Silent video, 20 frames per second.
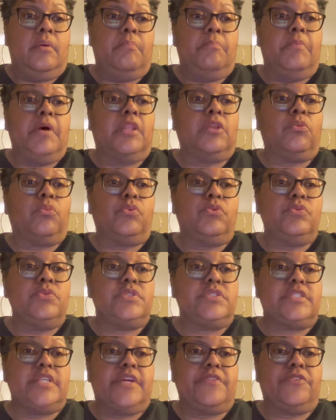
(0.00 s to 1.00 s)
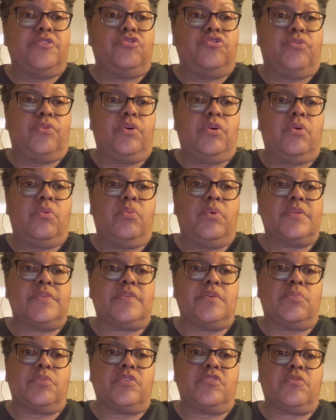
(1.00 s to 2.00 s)
Belarus said the drill was
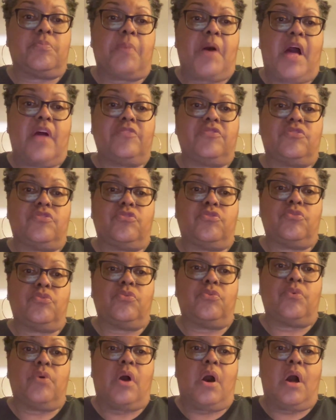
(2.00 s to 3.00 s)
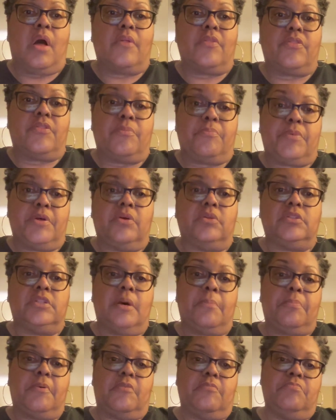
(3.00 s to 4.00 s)
in response to uh, the
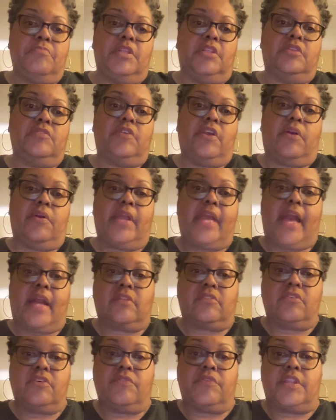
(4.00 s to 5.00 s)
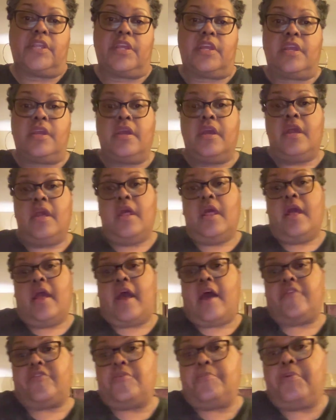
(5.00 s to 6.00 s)
buildup of military activity
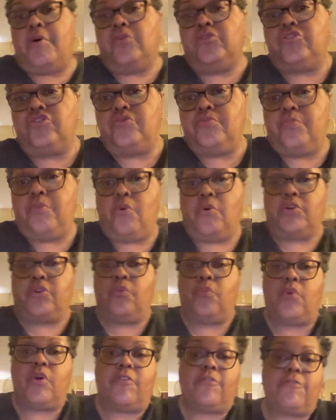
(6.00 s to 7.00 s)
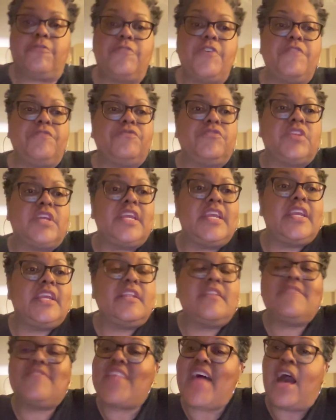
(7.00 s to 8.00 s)
at the Polish border, where
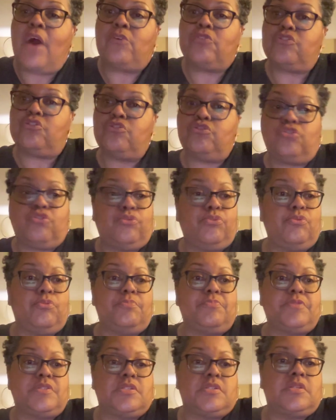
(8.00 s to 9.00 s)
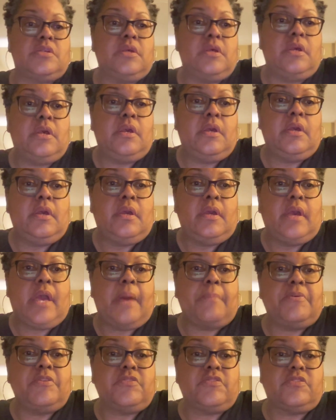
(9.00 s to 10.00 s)
15,000 troops
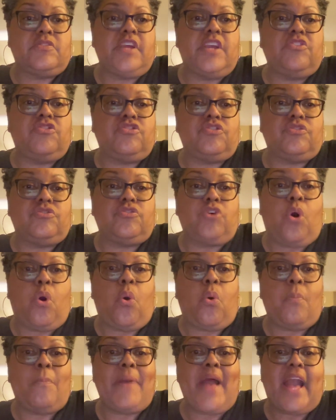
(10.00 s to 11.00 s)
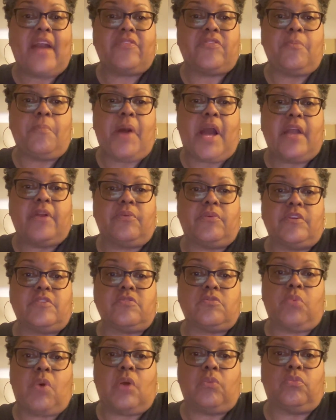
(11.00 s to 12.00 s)
have been stationed to hold back the
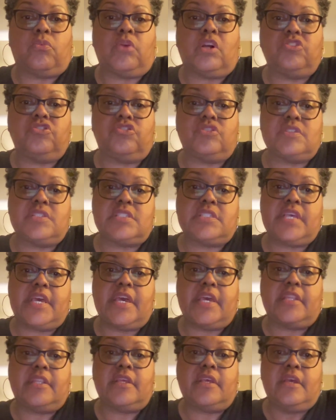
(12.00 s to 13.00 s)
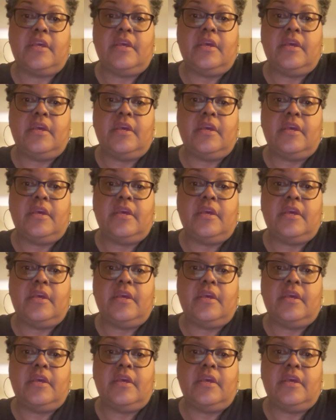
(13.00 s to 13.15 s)
migrants, while Russia said